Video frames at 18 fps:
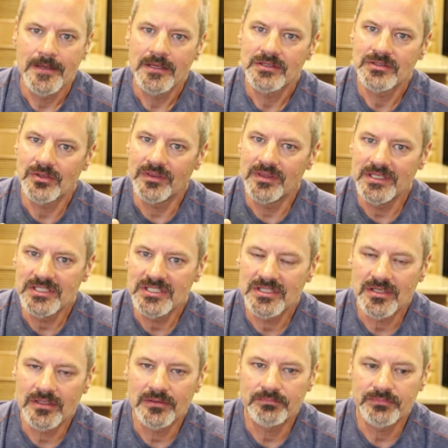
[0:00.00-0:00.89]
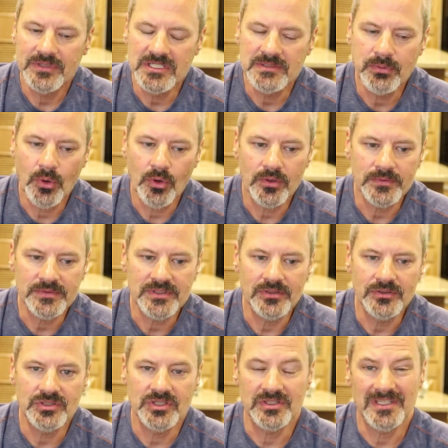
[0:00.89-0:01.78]
So these portable
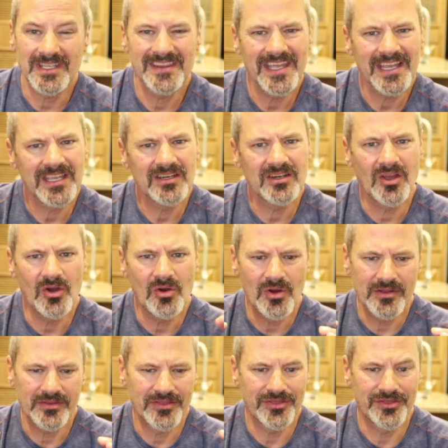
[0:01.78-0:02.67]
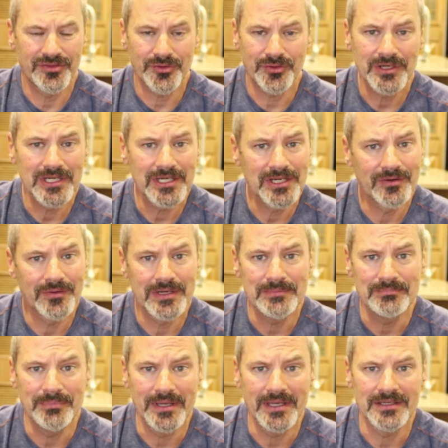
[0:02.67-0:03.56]
solutions, and they can go a
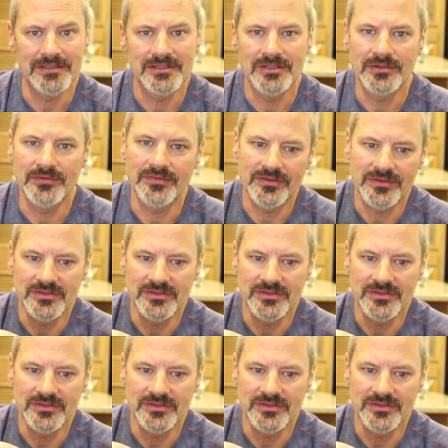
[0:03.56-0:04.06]
30-degree bend too.